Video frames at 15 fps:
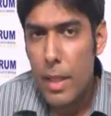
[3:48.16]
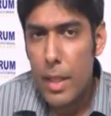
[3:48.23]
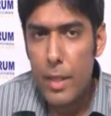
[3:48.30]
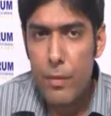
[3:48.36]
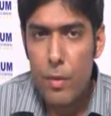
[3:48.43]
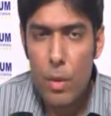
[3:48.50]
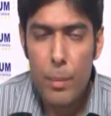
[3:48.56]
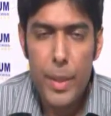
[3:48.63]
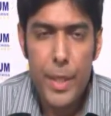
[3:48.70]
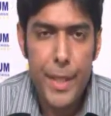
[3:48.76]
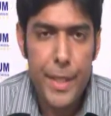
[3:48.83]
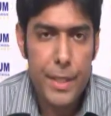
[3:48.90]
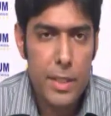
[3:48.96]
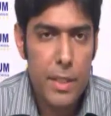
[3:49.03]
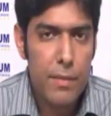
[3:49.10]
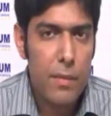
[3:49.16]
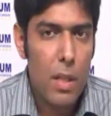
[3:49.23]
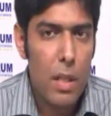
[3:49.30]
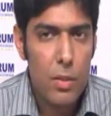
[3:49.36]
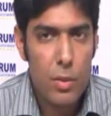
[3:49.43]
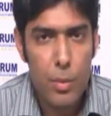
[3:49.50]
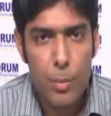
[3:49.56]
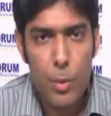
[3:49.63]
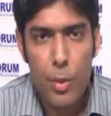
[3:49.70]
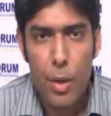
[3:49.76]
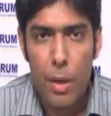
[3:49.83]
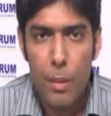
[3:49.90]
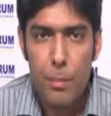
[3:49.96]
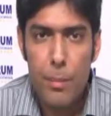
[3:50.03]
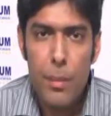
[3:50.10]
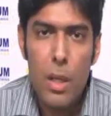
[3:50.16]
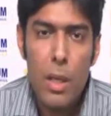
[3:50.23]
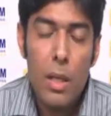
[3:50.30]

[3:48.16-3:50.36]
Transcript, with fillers: Gate Forum Intensive Classroom Program.